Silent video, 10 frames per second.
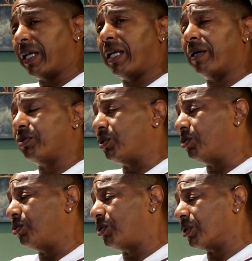That helps
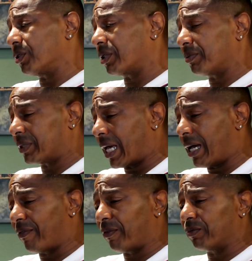you to
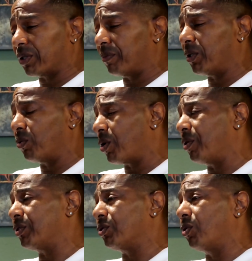subside from some of the
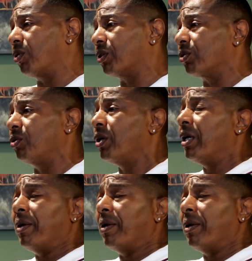worries you're going through